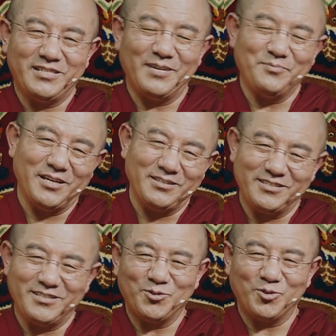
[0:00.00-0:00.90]
that
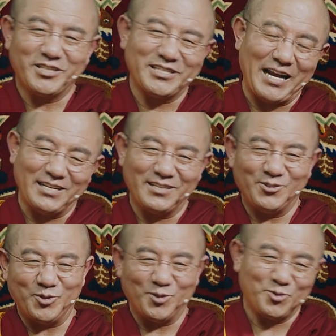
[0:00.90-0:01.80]
I founded,
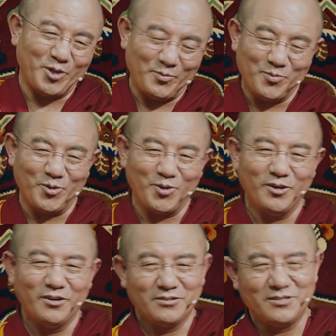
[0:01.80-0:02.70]
I saw this
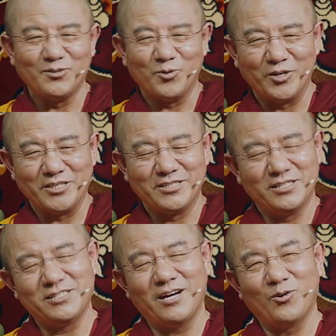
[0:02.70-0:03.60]
mountain that's right
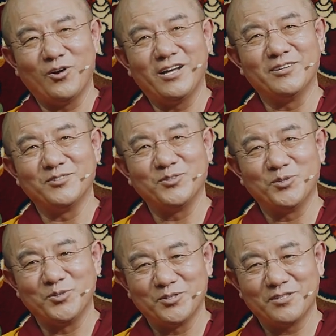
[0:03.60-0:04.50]
in front of uh,
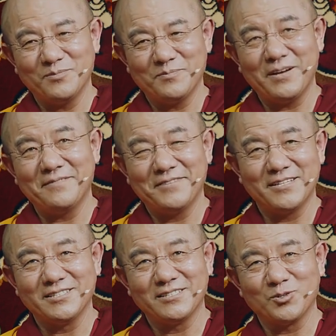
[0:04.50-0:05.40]
the the
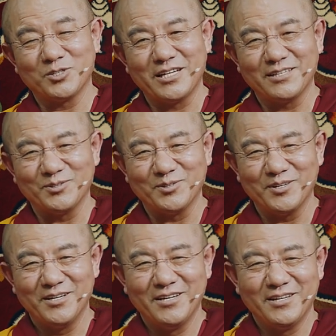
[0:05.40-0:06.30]
school, and it
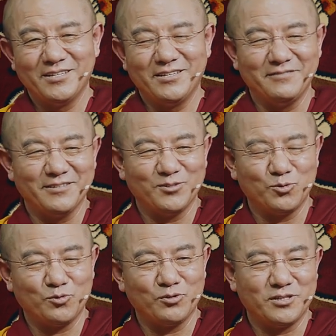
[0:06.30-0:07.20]
blocks the
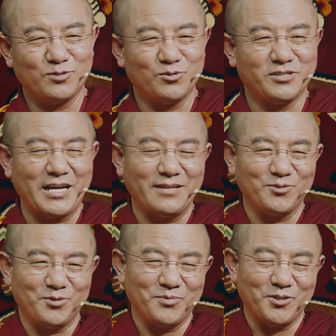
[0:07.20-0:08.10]
sunlight, especially in the
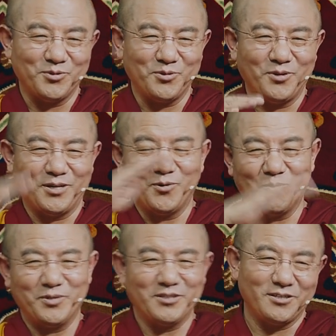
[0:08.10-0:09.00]
winter. It's very
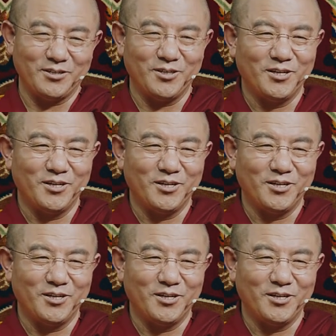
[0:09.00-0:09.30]
cold.